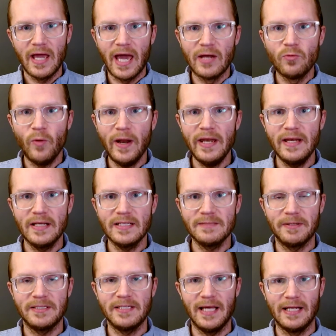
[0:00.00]
And readiness
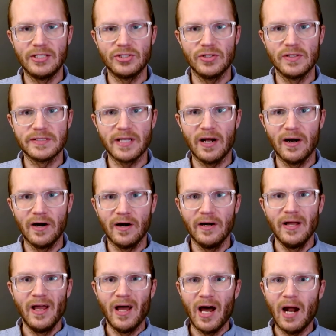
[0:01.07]
potentials are
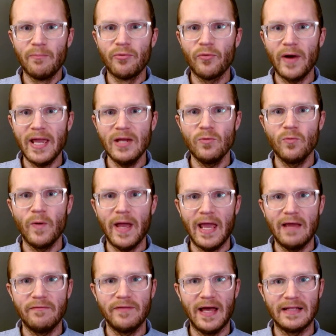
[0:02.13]
a
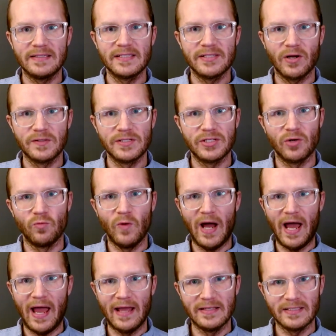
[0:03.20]
brainwave that starts to
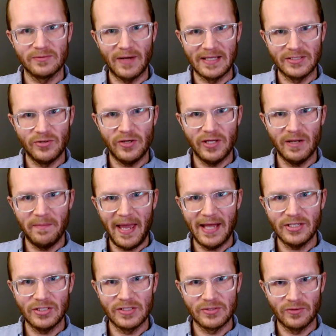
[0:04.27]
rise, right? So you can
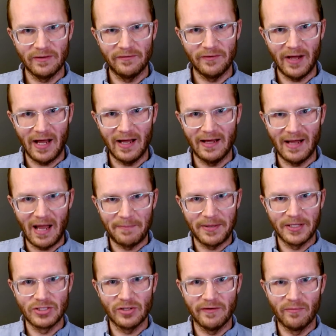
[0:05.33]
imagine sort of uh, a
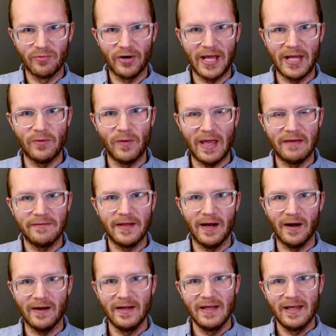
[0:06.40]
picture of a brainwave
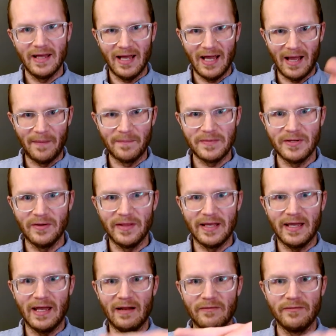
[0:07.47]
here. Um, you know, they
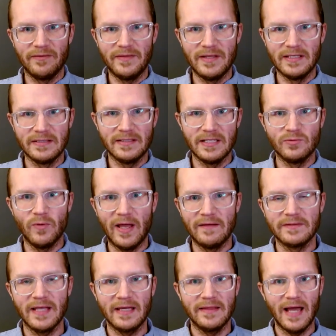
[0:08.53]
kind of, these, these
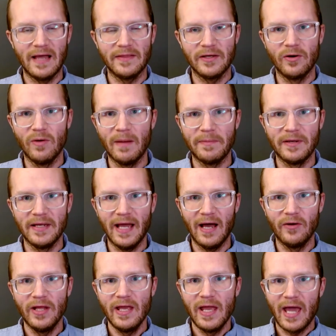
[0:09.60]
waves like that that go up and
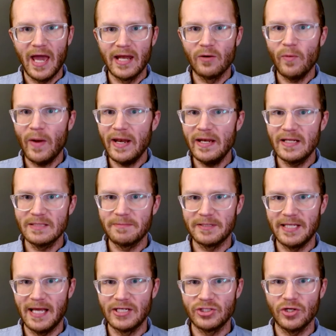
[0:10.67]
down. And a readiness
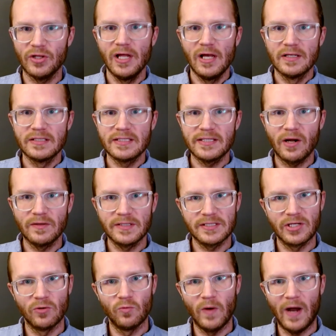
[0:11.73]
potential starts
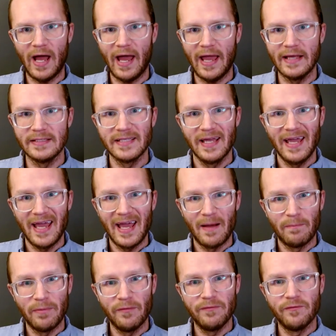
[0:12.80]
to rise
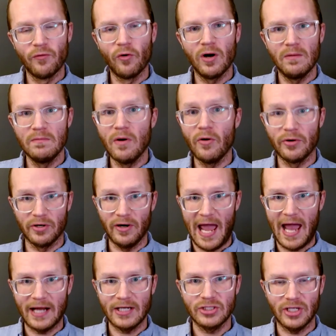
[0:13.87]
before motor
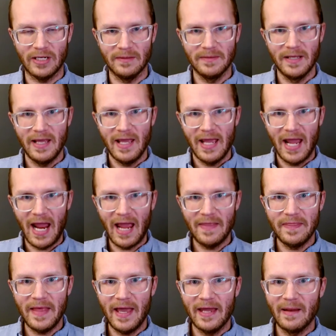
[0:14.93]
action
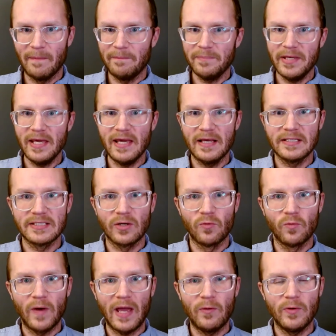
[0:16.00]
and then peaks
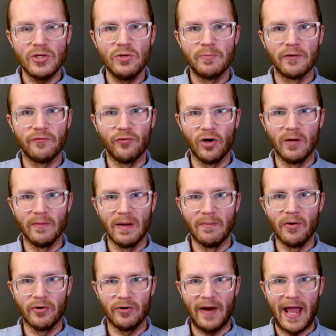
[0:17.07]
right when you perform a
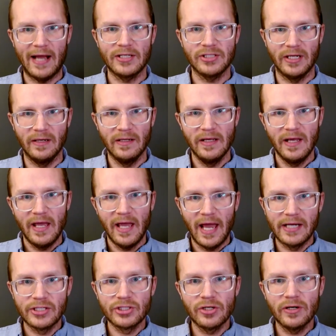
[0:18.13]
motor action.
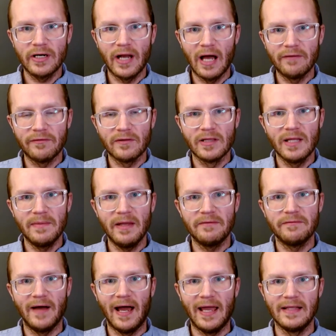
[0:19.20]
And sure enough, Libet
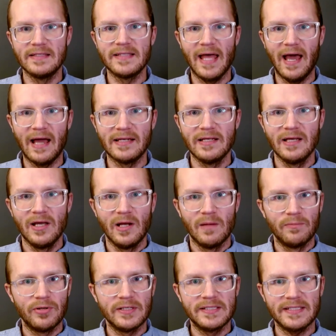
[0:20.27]
finds that
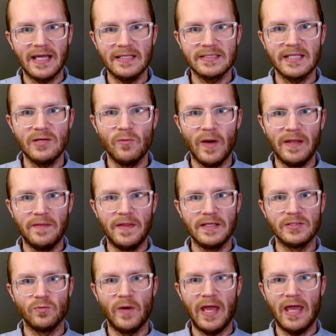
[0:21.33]
precisely when
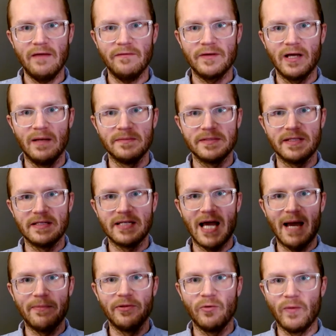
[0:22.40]
this wave comes to the
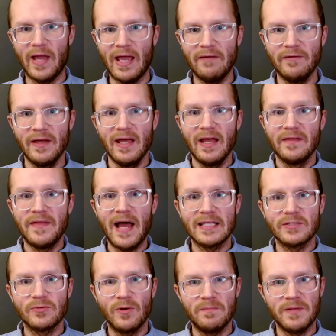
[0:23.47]
top of the wave,
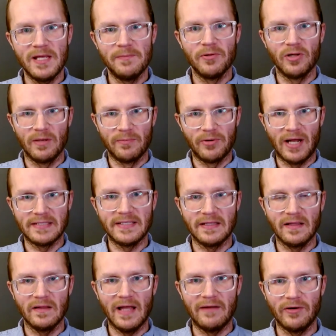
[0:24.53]
that's when people are pressing
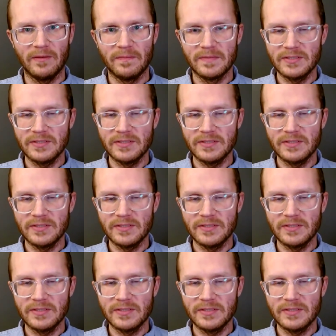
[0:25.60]
the lever.